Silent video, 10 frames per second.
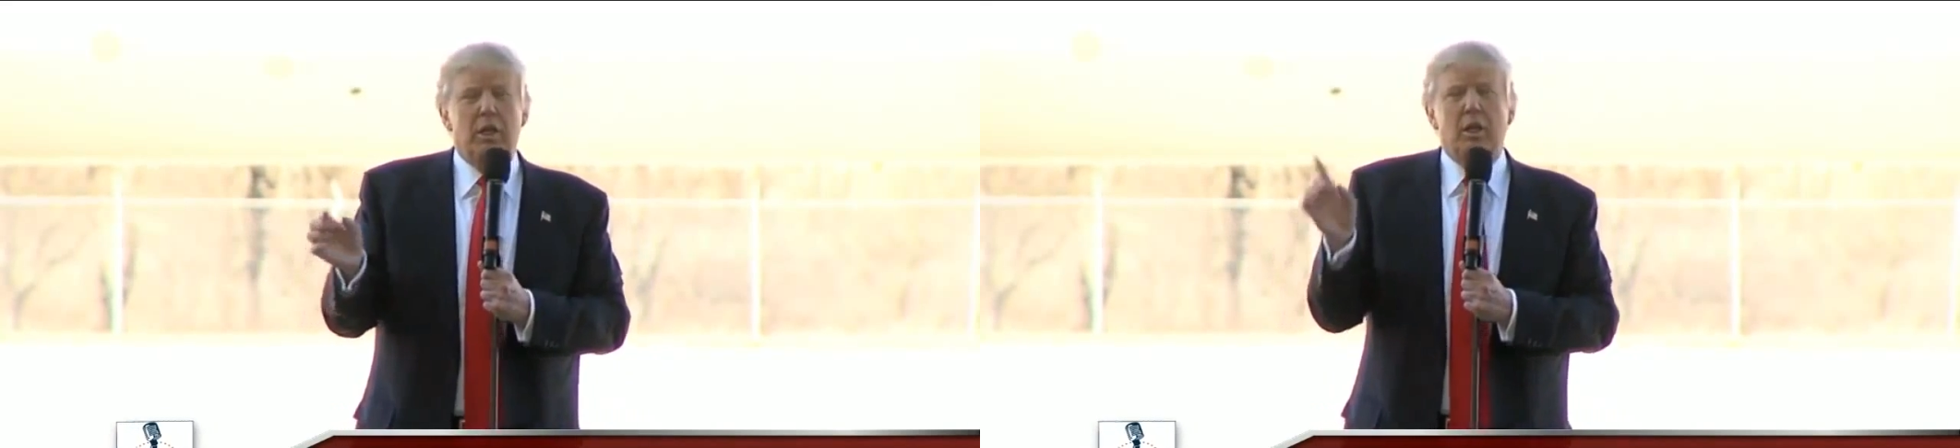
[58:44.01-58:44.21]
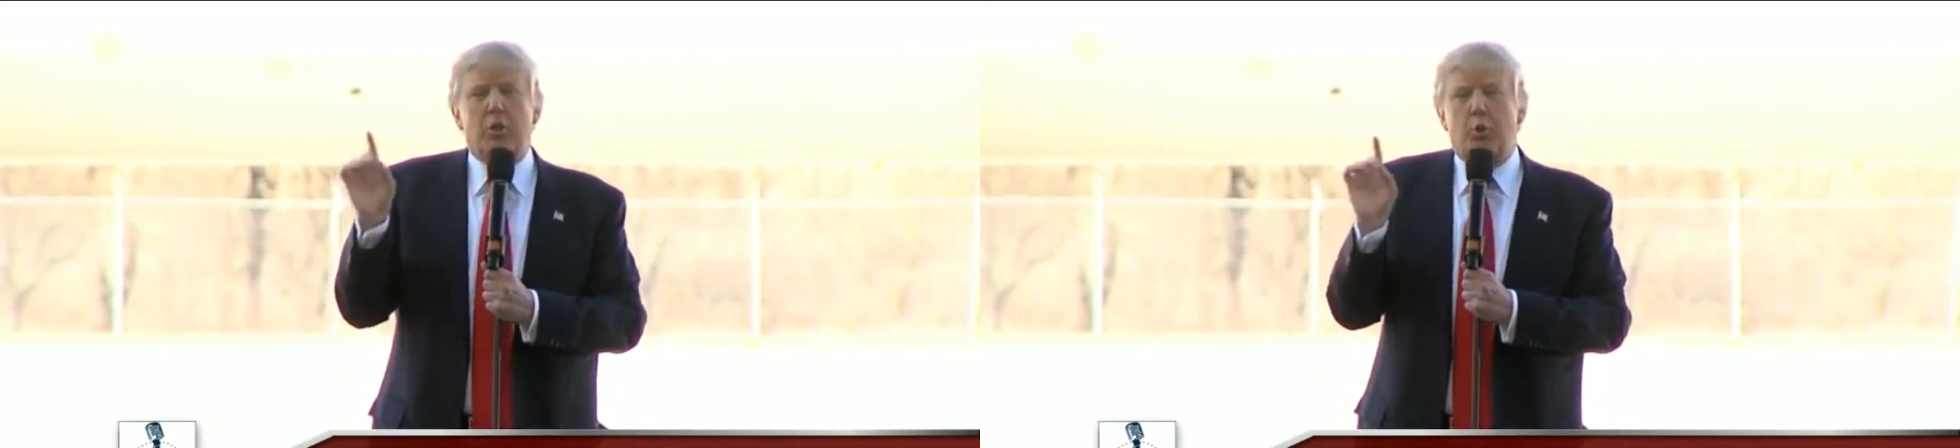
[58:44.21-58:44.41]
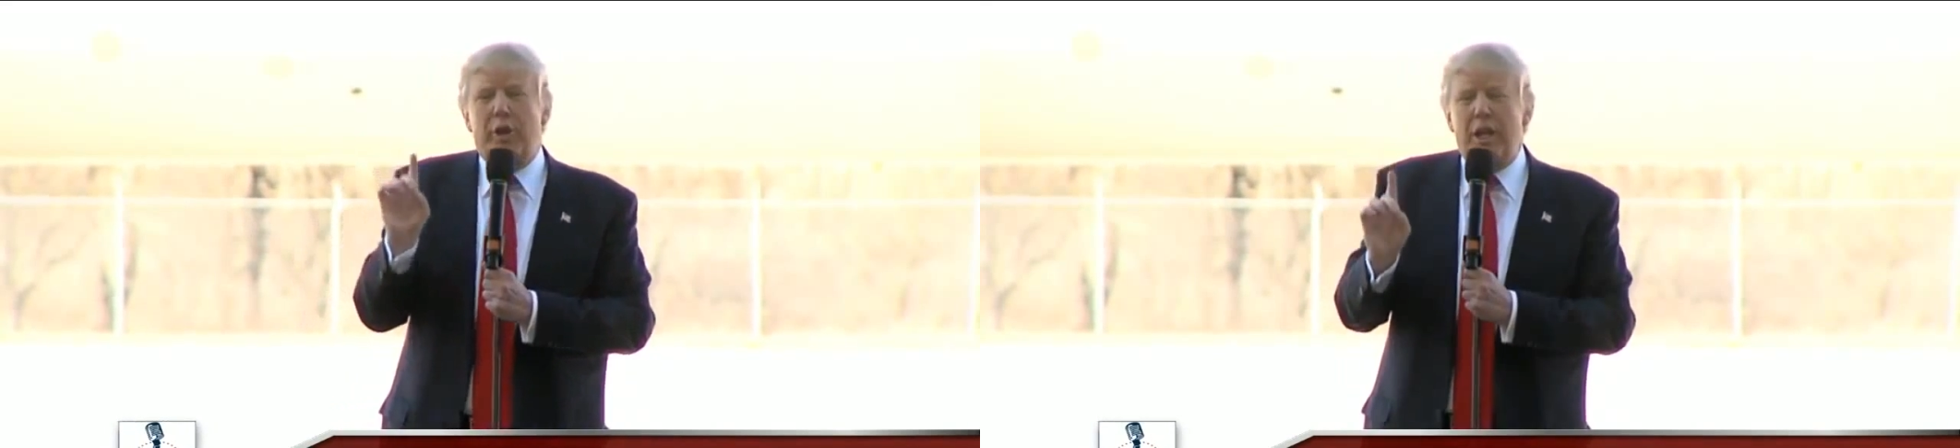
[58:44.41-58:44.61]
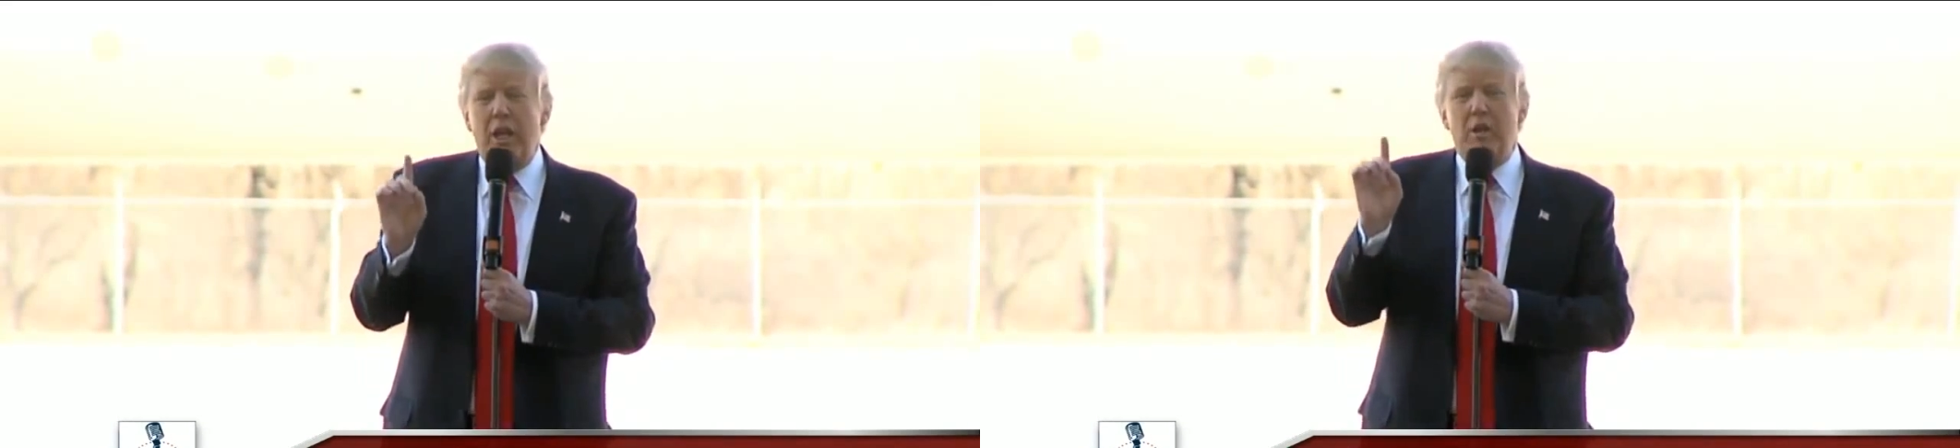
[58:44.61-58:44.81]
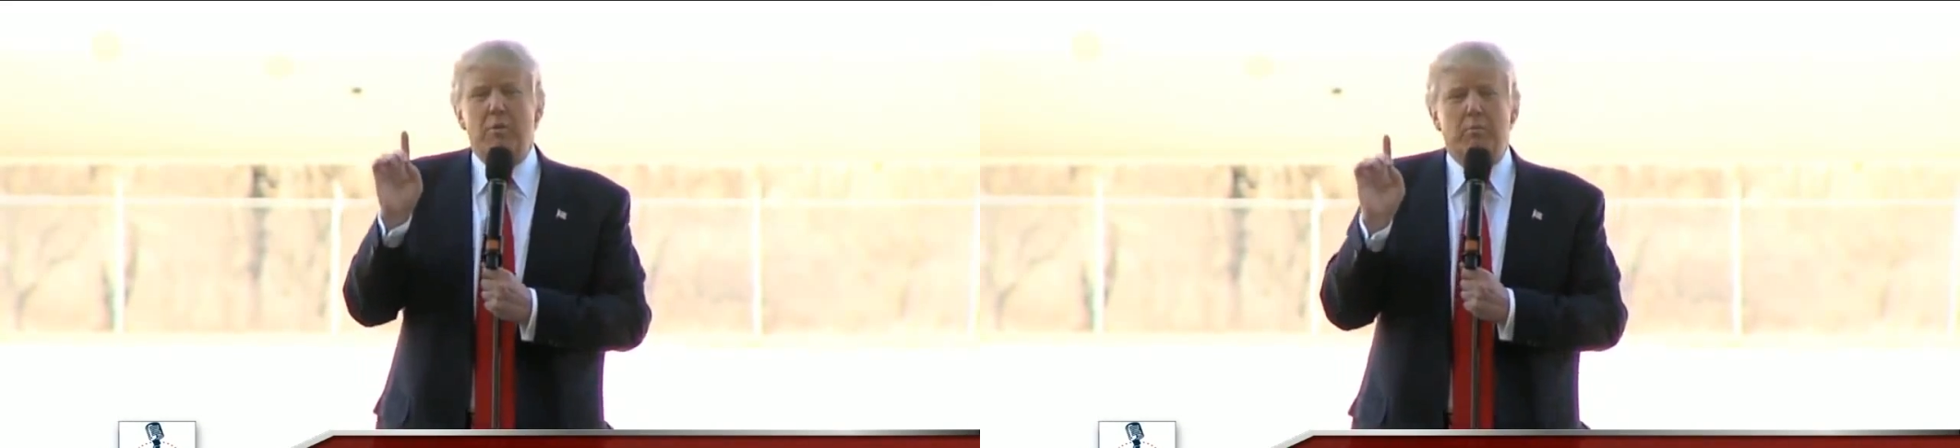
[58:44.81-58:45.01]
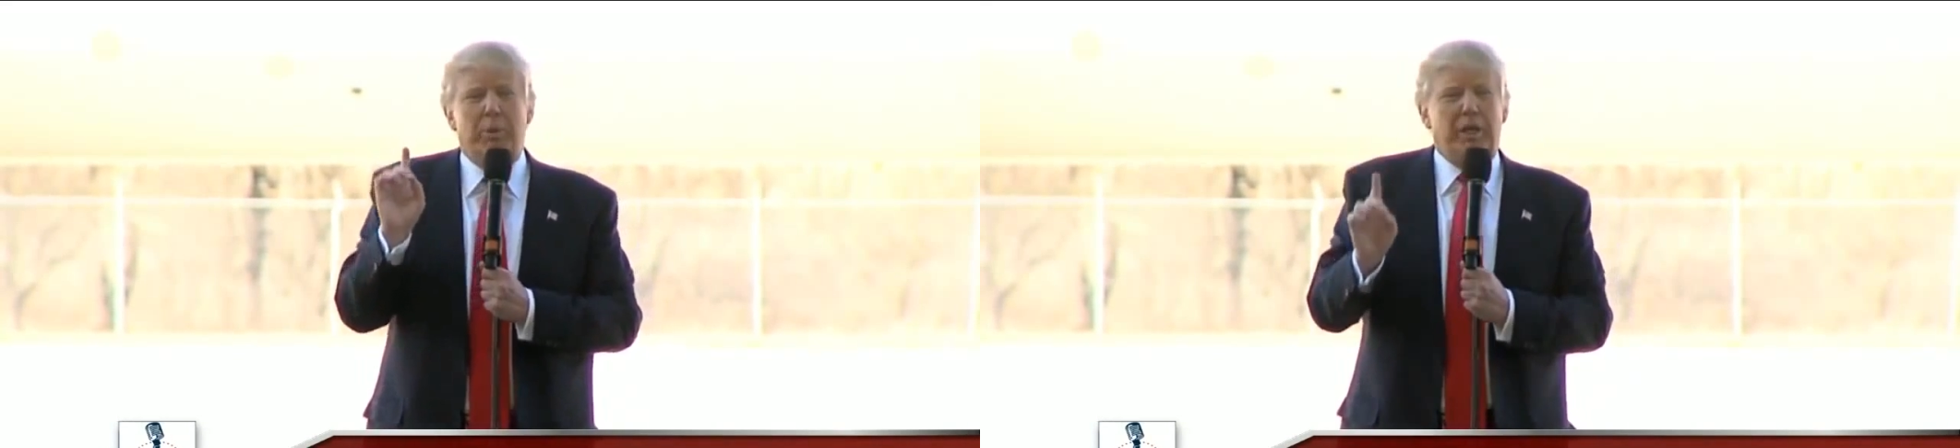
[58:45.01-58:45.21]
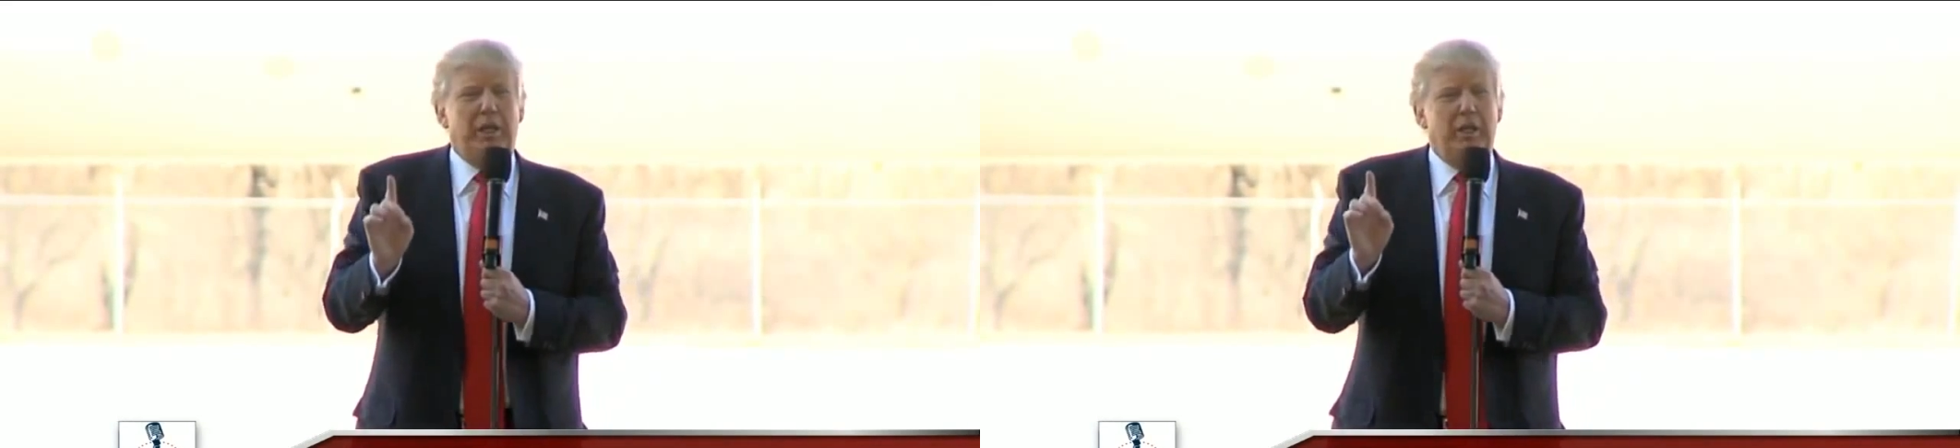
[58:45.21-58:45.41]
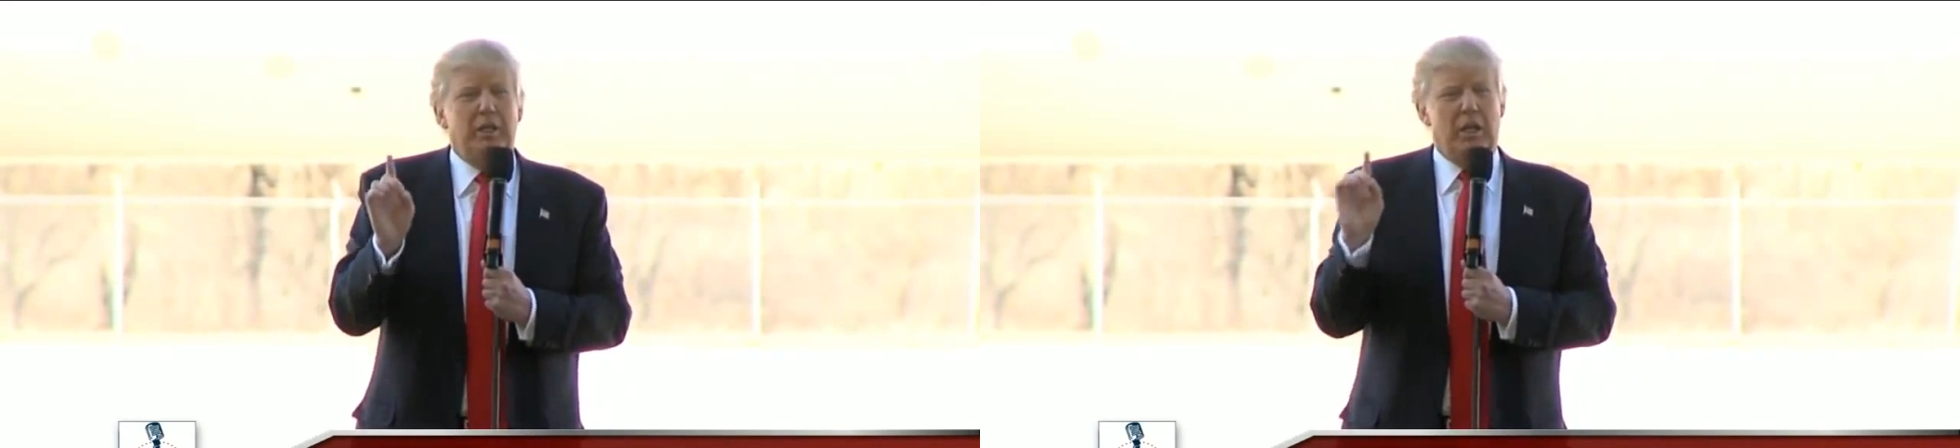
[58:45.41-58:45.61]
$3 billion.